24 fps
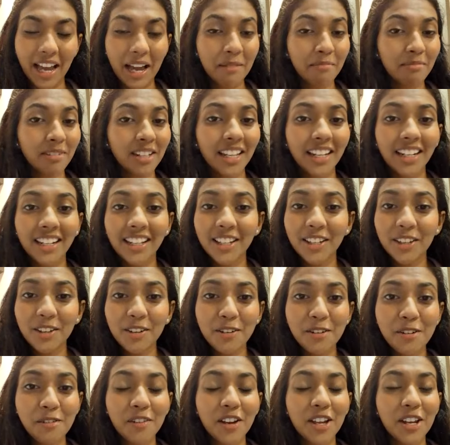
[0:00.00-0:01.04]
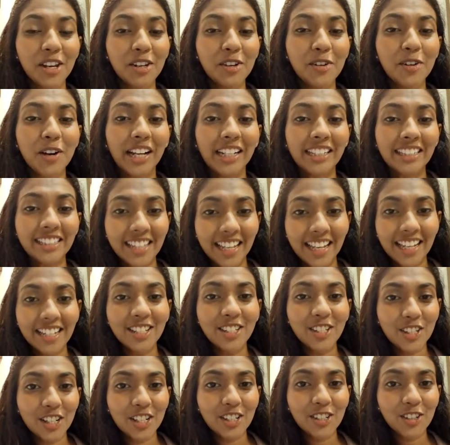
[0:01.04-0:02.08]
I'm telling you, when you
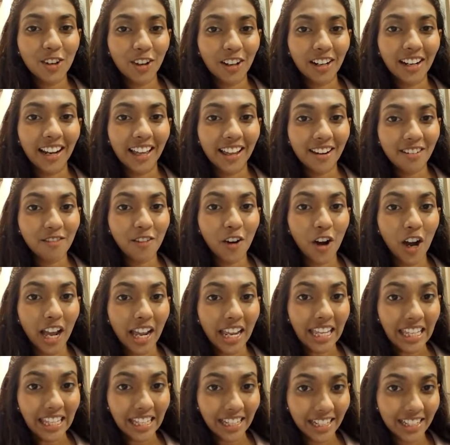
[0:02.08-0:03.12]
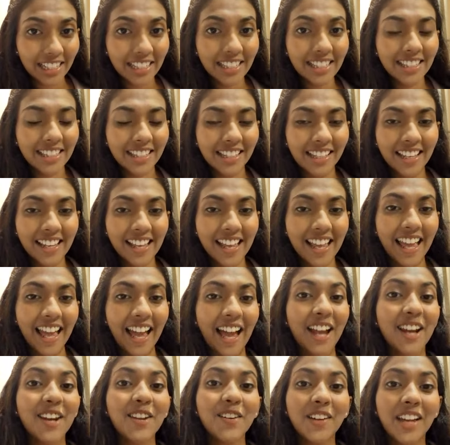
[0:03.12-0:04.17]
attend church online for years
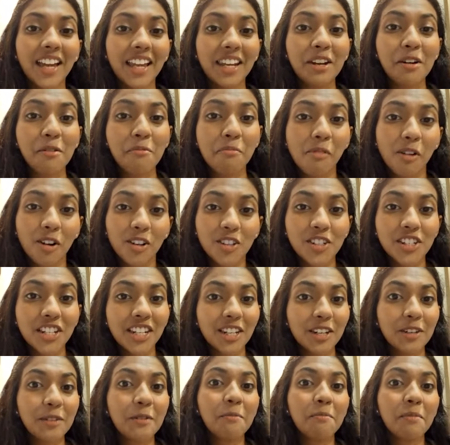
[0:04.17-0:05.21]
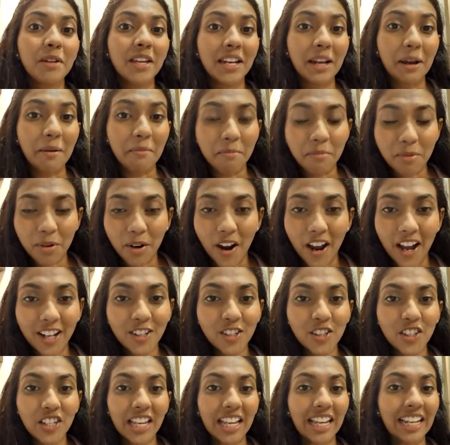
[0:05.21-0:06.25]
and you get an opportunity to be in a
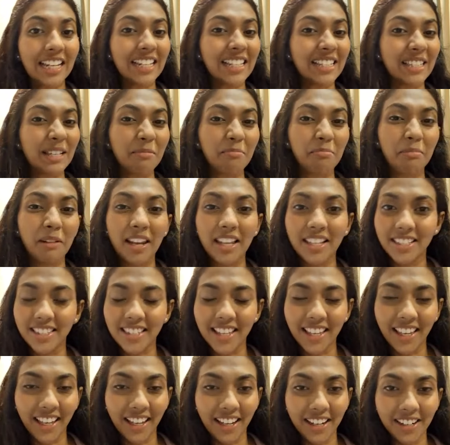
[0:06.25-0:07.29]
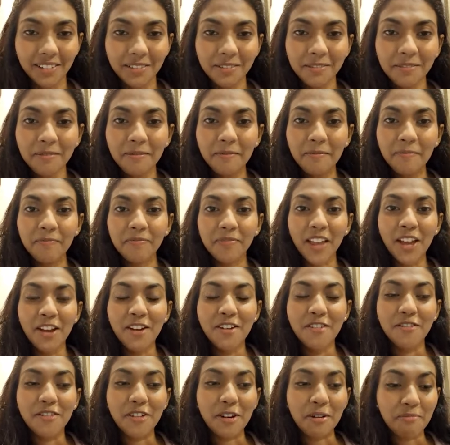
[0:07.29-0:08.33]
branch, it is a blessing.
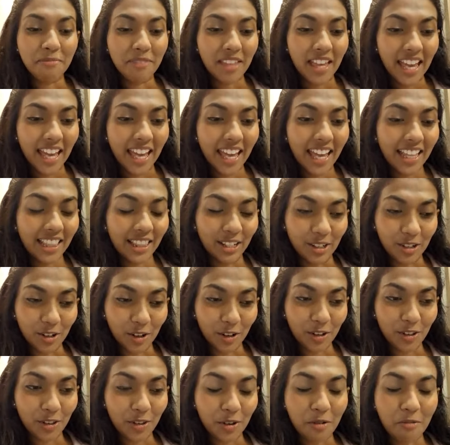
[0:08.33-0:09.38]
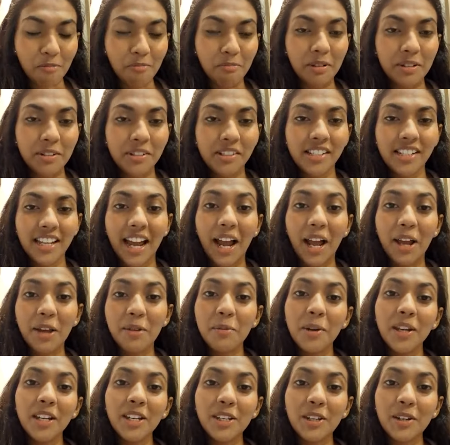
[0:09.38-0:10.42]
From there, the doors opened. I
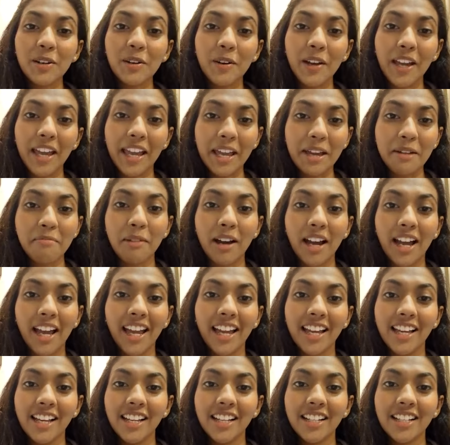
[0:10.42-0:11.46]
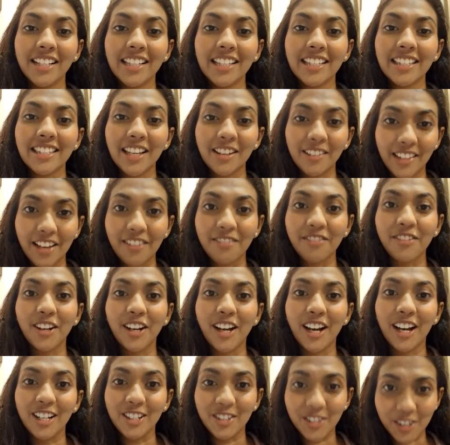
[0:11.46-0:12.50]
went to AMI, South
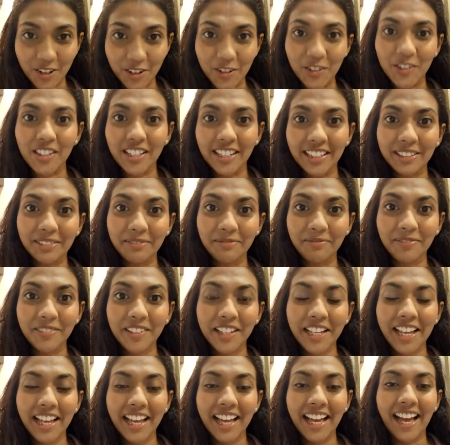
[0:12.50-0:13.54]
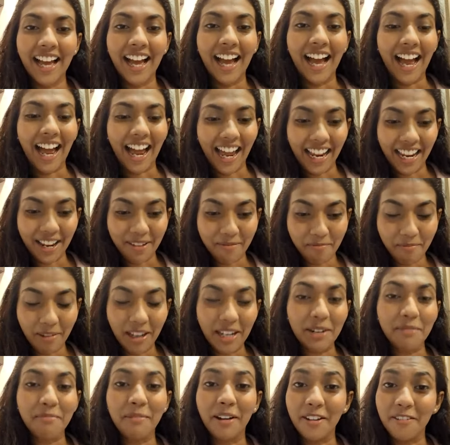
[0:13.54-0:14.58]
Africa, Jerusalem. I
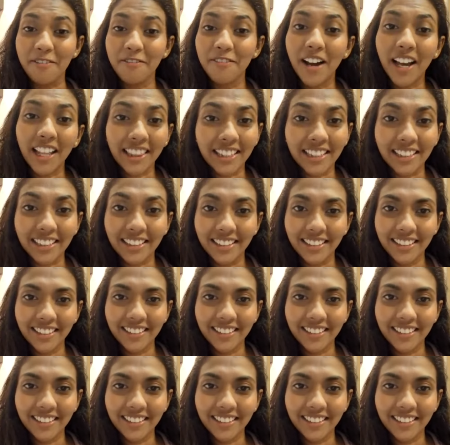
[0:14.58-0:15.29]
met my father.